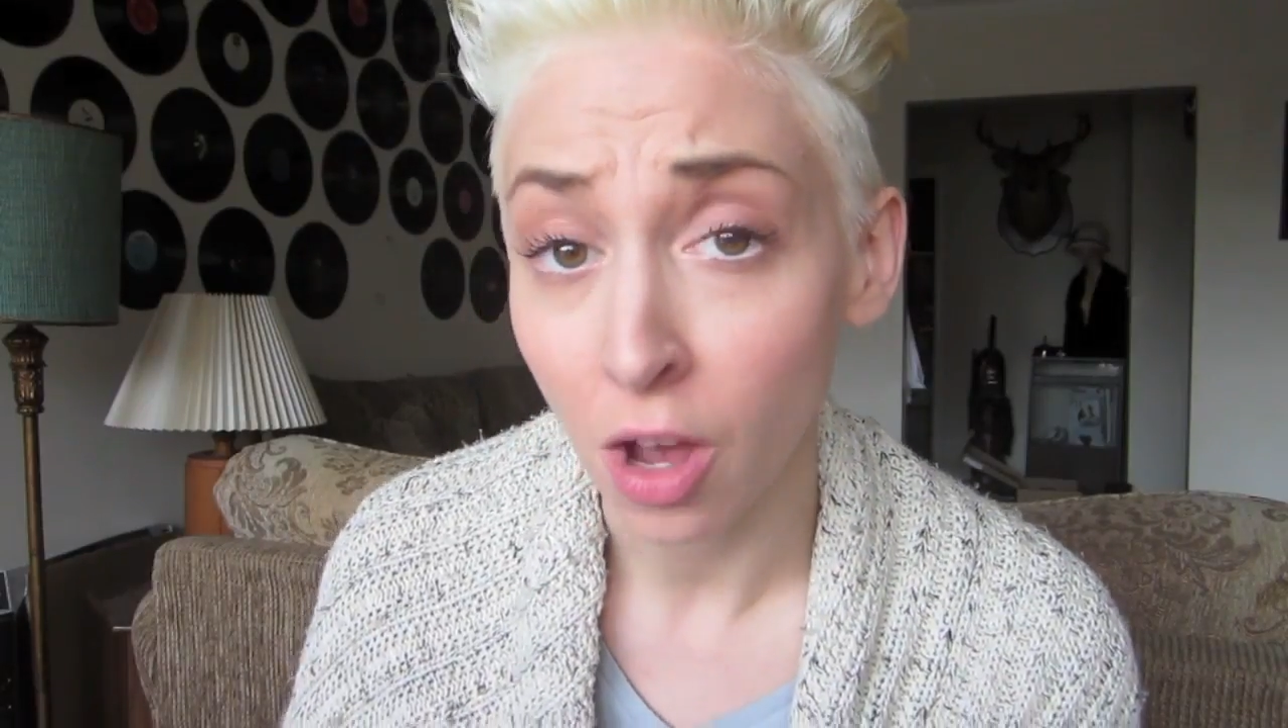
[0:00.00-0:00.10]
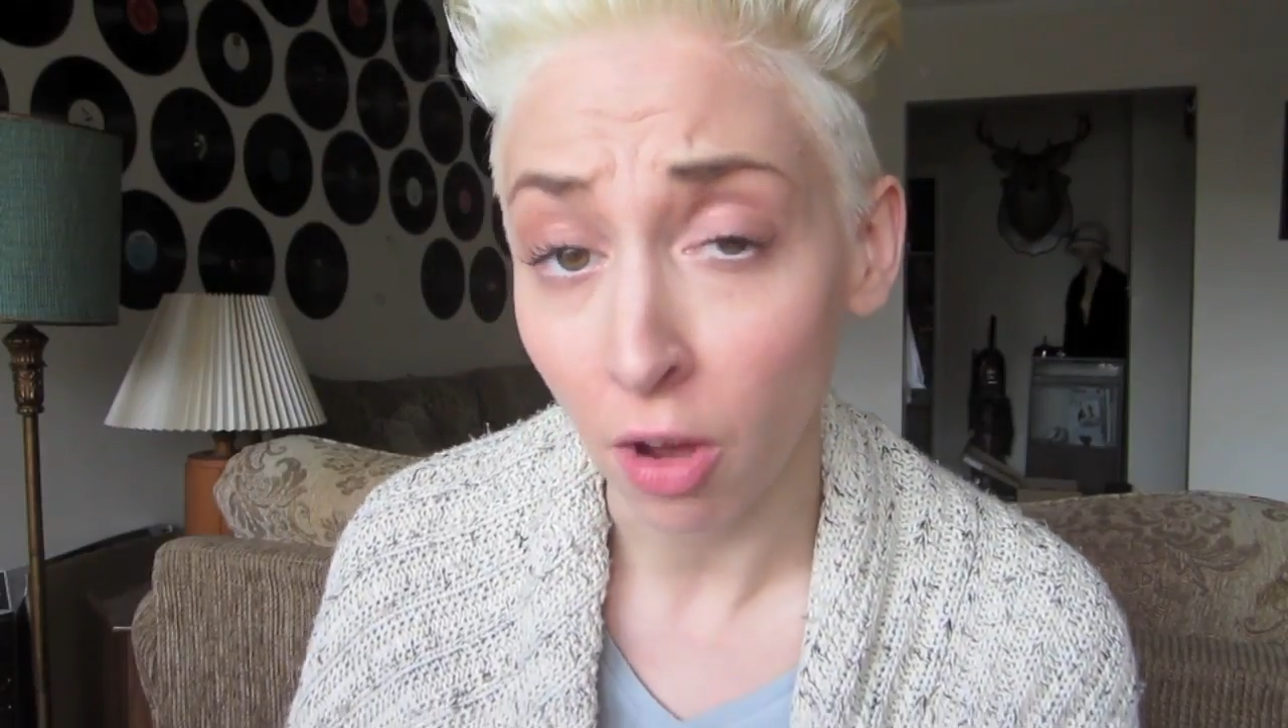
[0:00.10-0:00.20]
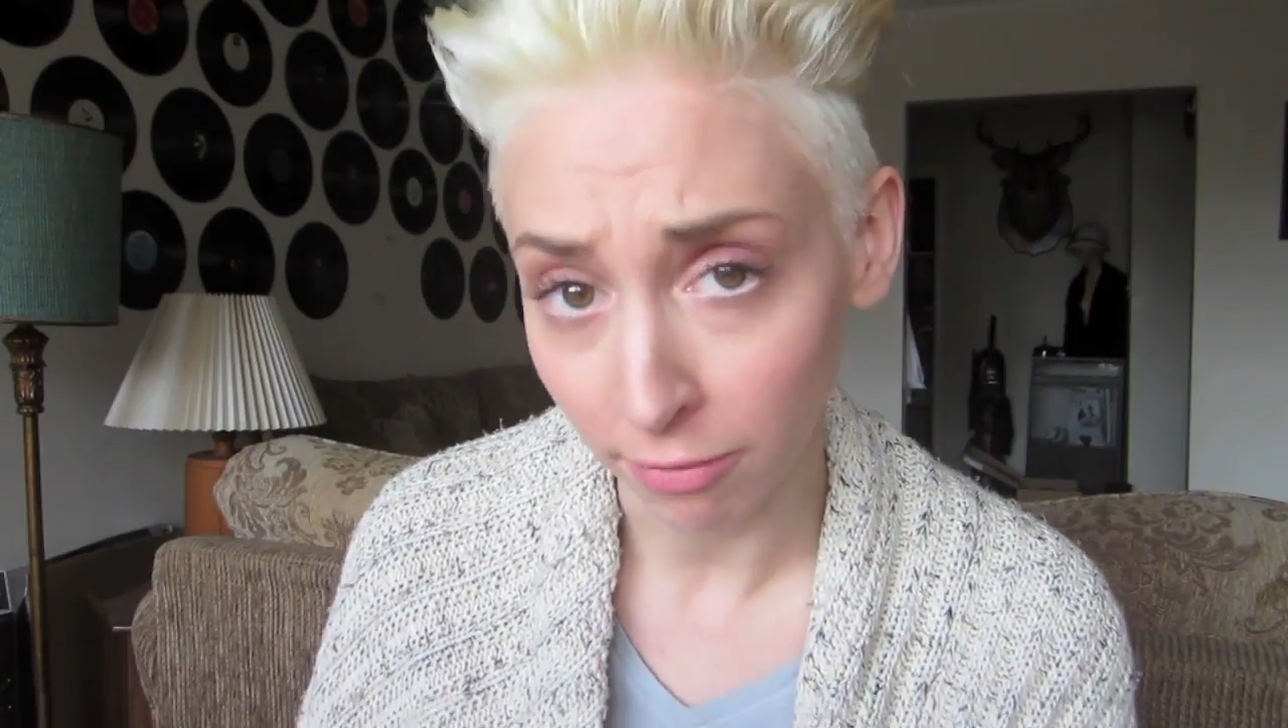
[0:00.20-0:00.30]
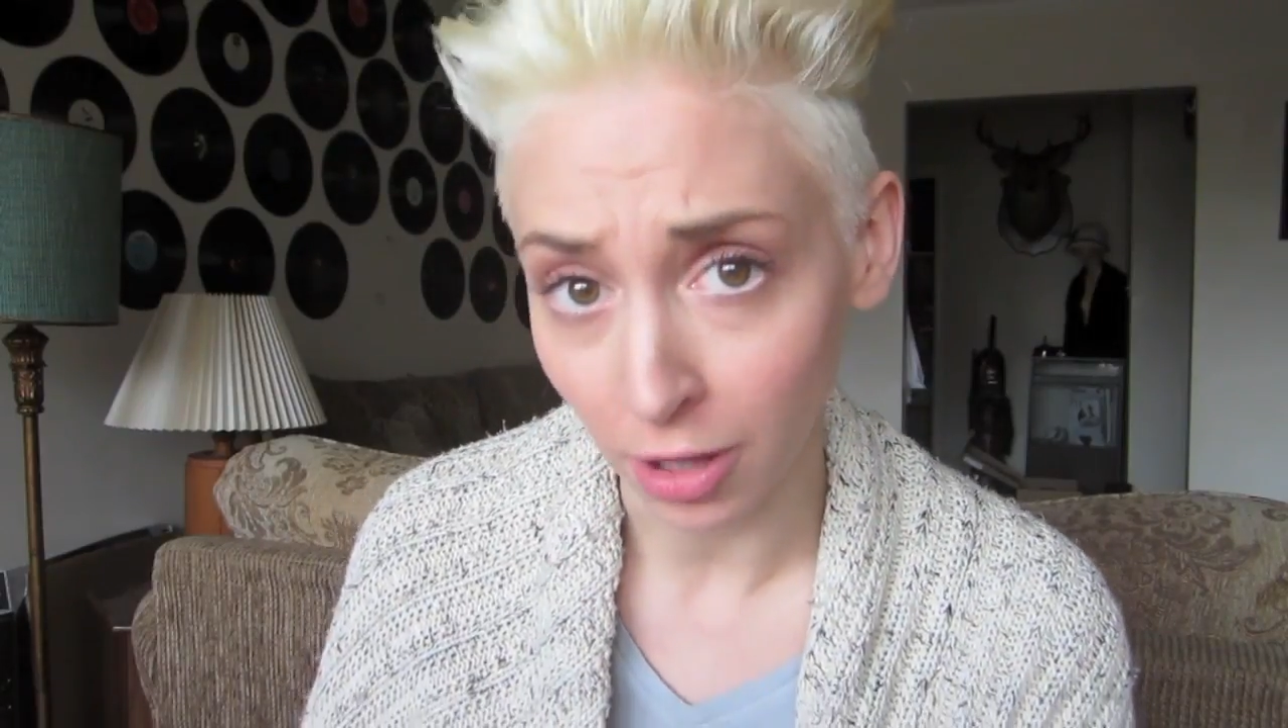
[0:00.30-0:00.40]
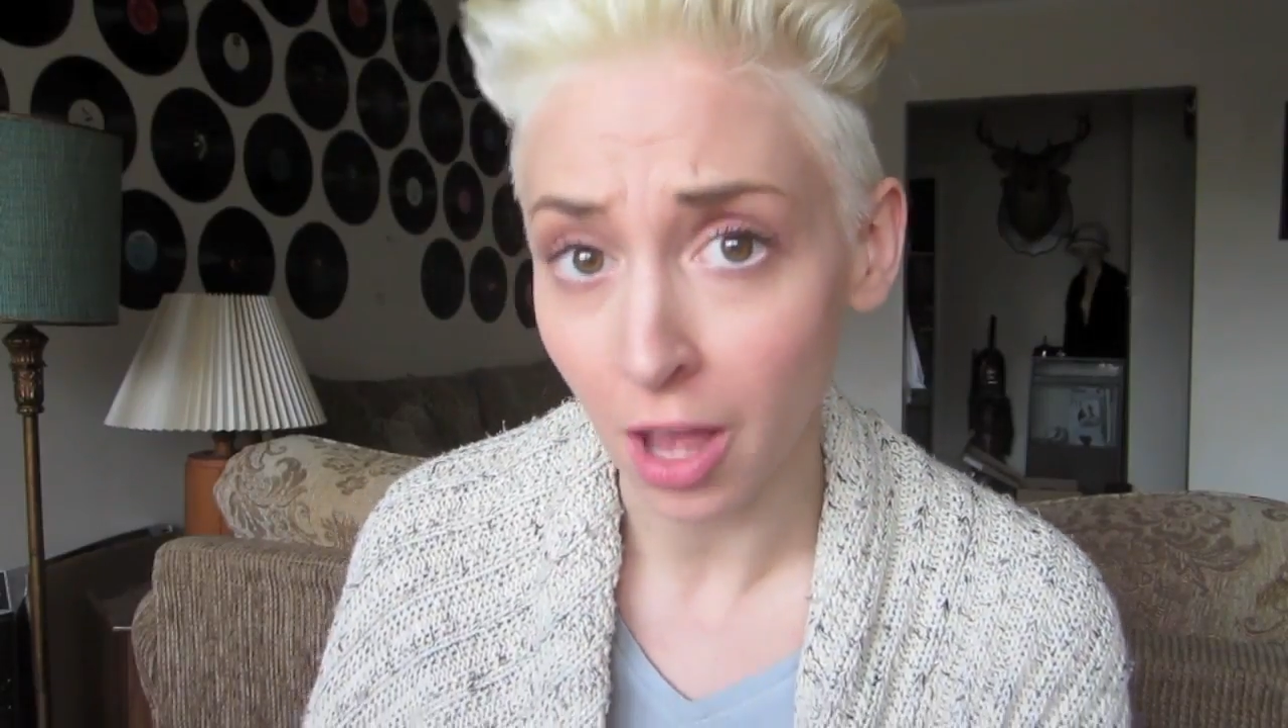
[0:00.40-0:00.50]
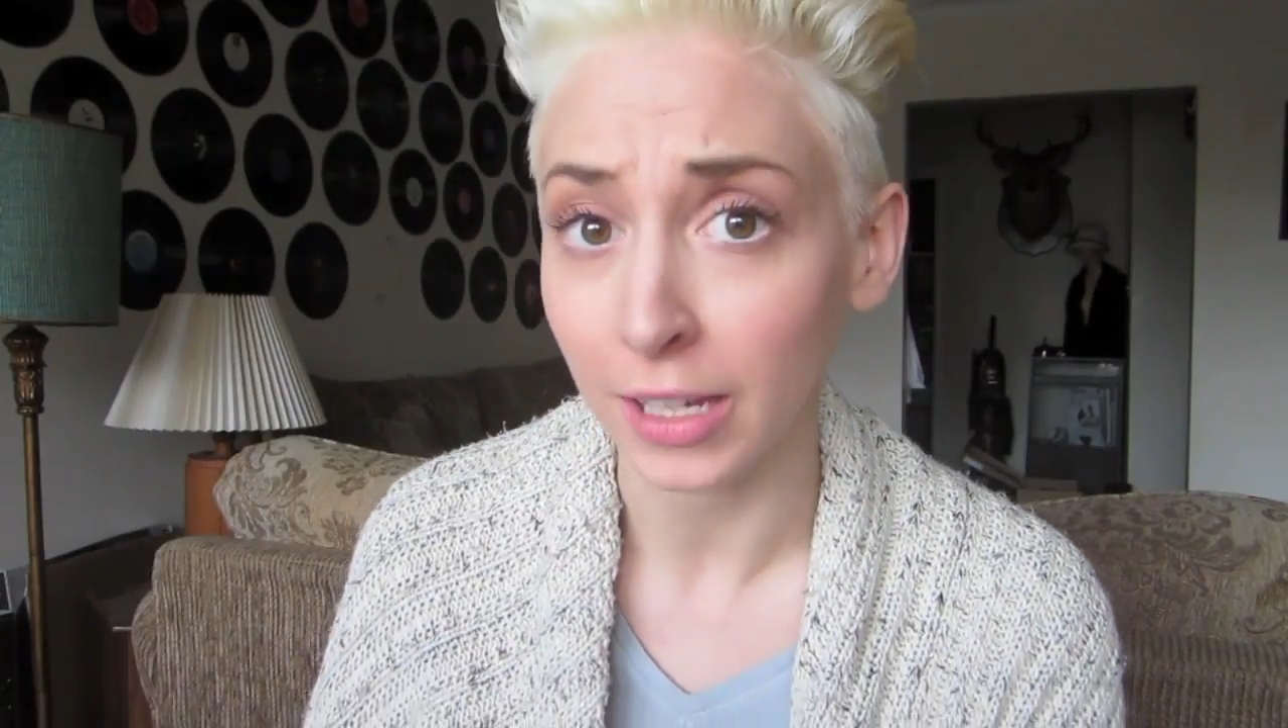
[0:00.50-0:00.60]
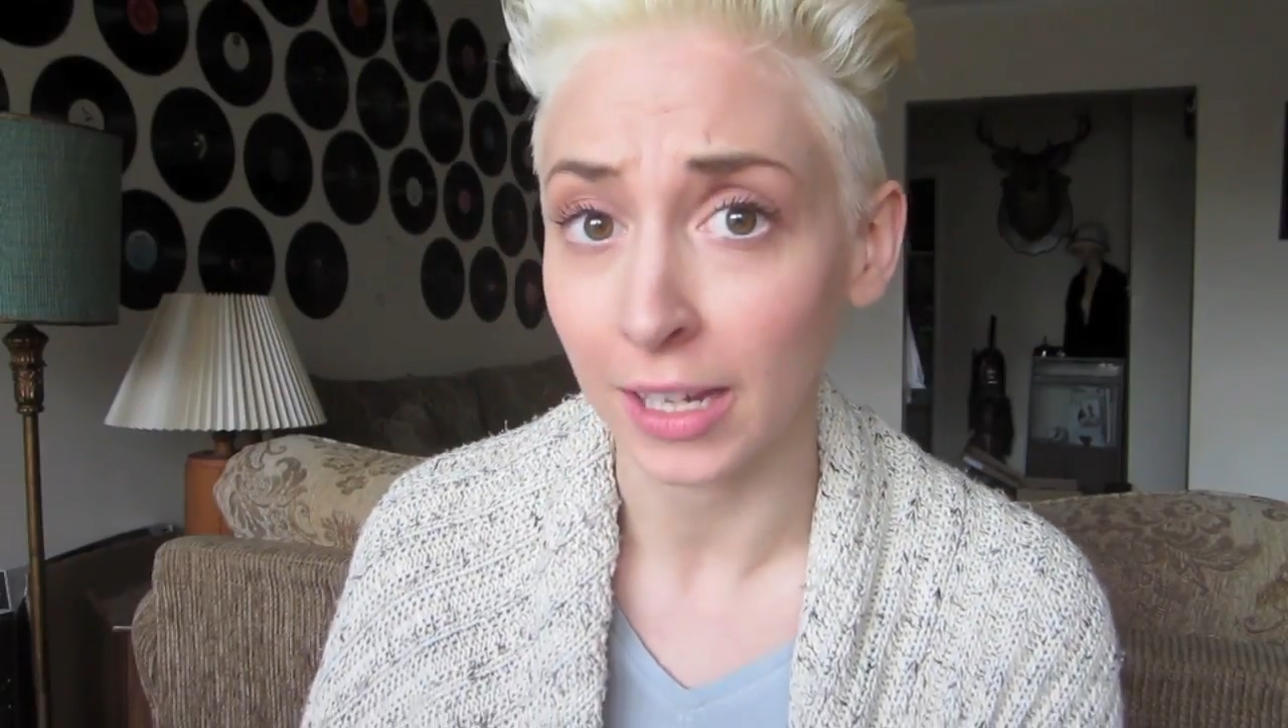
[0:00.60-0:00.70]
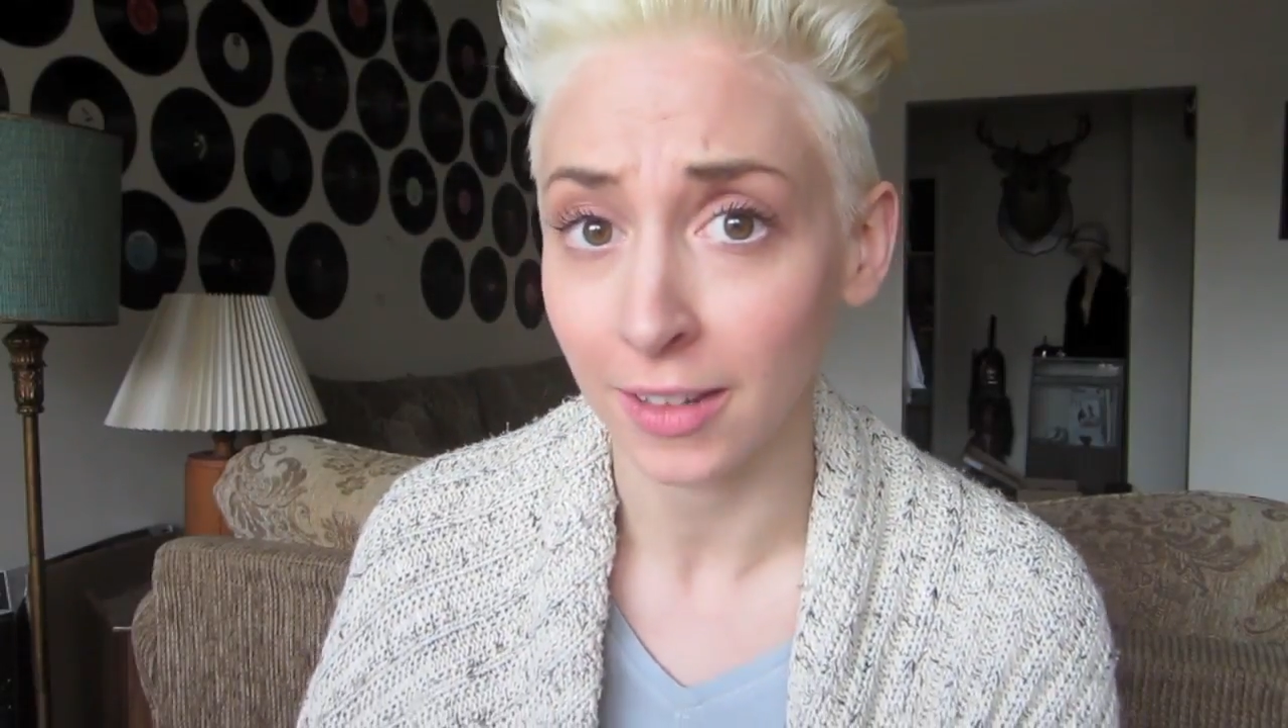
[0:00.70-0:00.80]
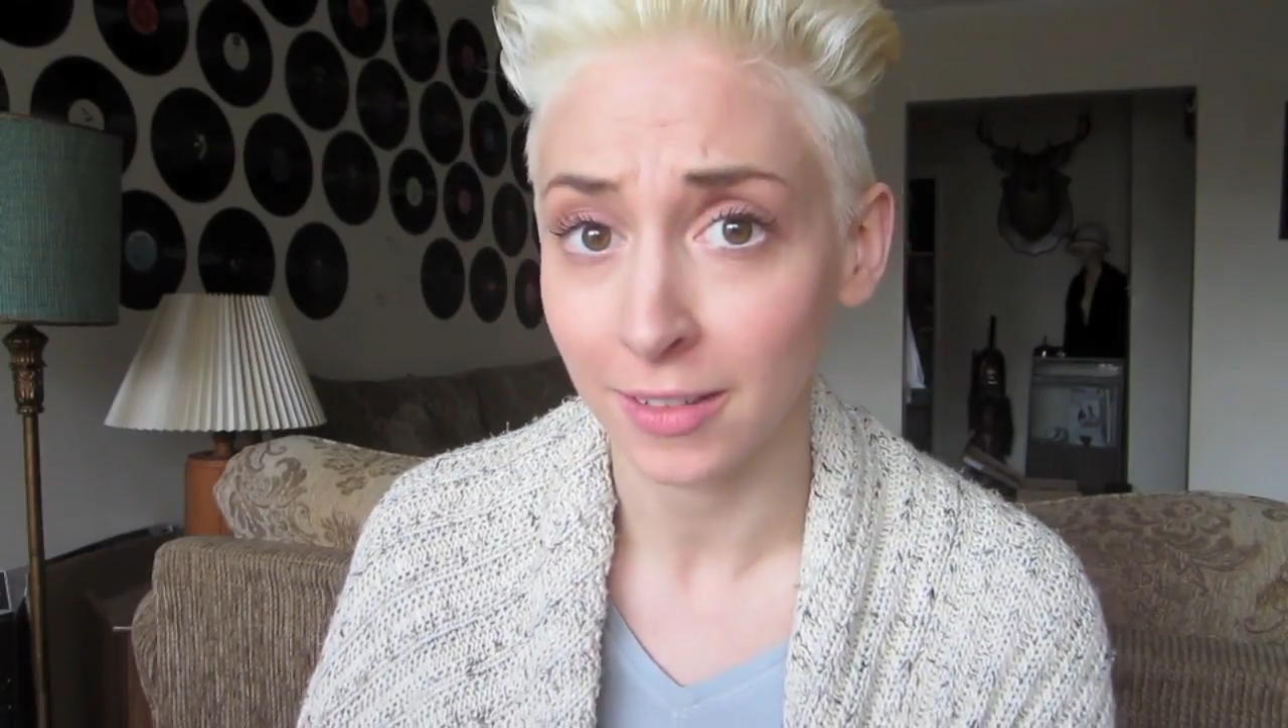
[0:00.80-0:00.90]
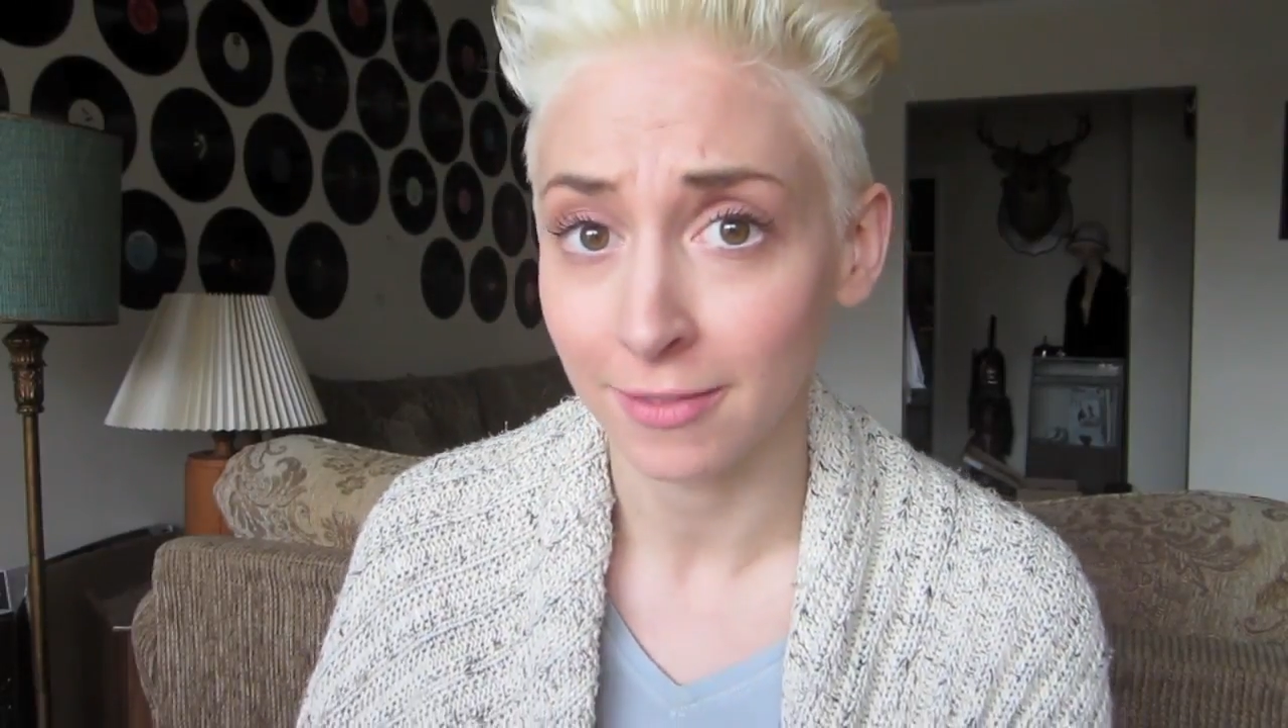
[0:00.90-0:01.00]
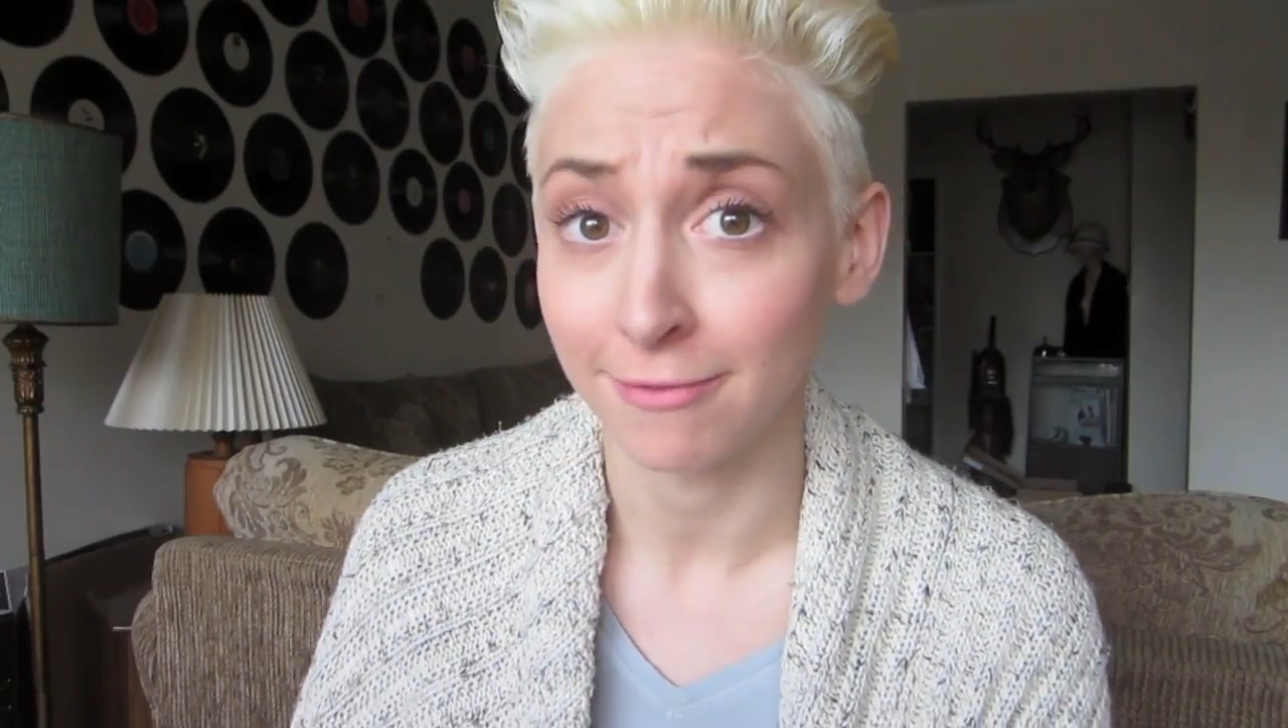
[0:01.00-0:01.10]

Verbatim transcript: of vlogging.